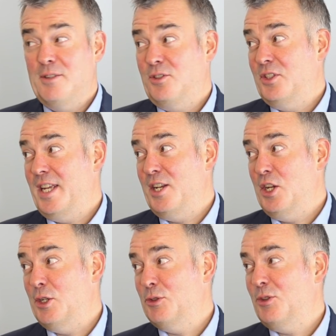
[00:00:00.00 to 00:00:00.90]
interesting 10
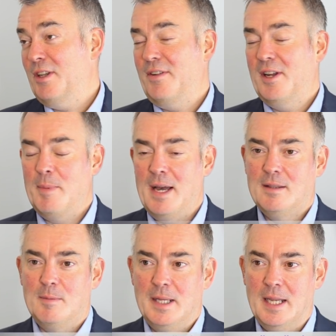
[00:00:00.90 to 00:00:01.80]
years. If I go back
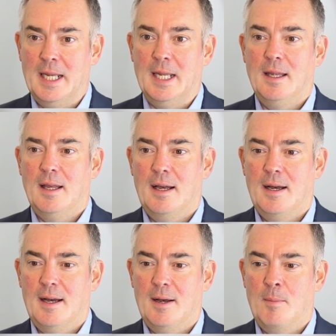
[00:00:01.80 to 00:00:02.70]
to the beginning,
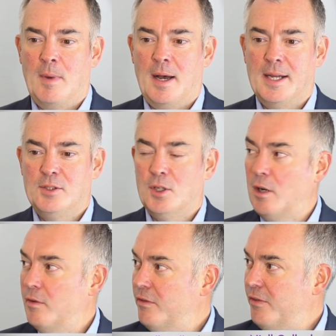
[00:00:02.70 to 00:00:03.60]
I took
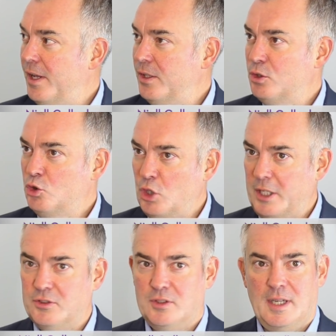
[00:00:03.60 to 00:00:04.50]
over the fund
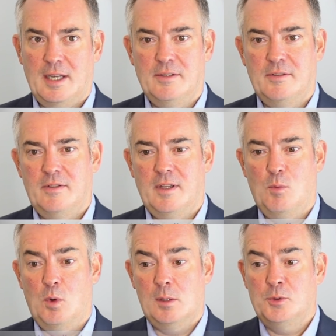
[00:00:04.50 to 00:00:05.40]
just as the
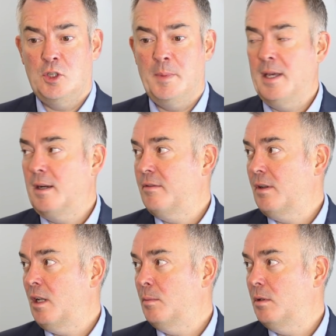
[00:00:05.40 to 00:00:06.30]
world was coming out of
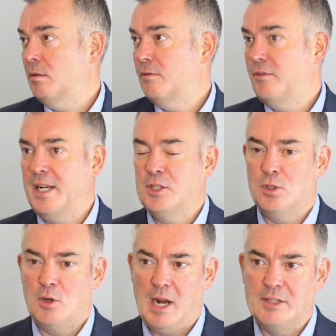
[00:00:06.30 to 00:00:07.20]
a global
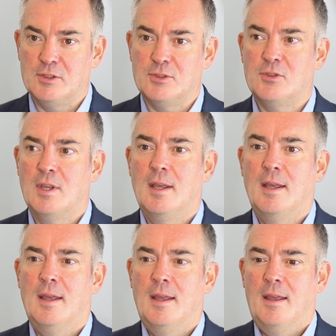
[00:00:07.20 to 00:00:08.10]
financial crisis.
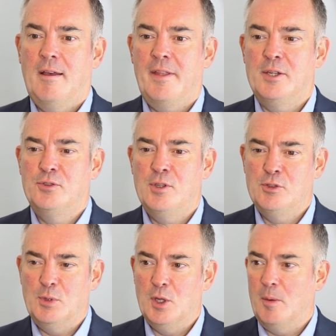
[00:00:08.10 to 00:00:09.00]
And then as soon
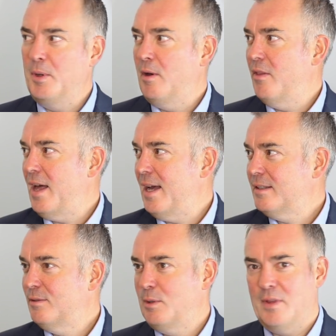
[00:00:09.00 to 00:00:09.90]
as we got beyond
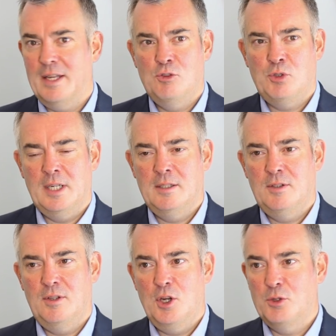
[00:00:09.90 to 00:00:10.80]
that, we were then straight
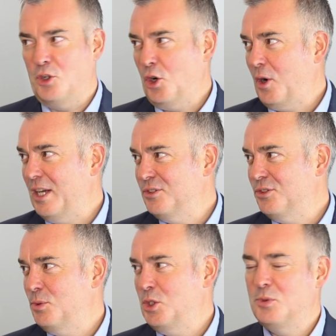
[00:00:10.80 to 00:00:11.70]
into the Eurozone
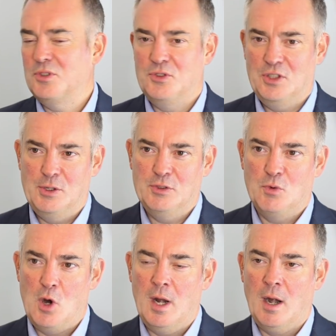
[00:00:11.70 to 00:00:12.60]
crisis, which was a series
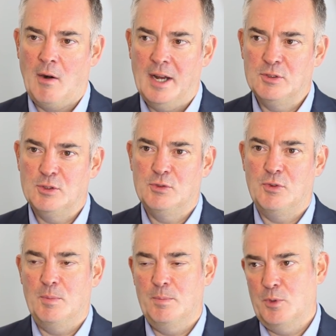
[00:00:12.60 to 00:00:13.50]
of rolling crises
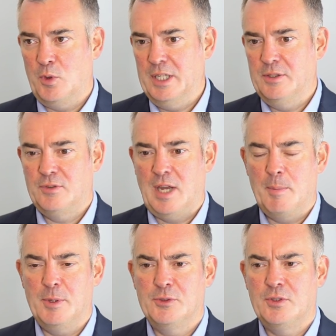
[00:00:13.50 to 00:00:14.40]
from Greece,
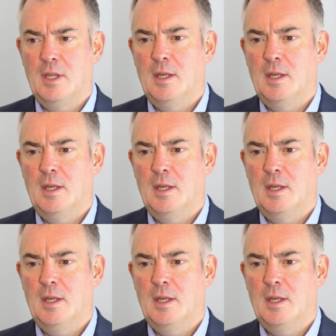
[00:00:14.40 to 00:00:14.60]
Cyprus,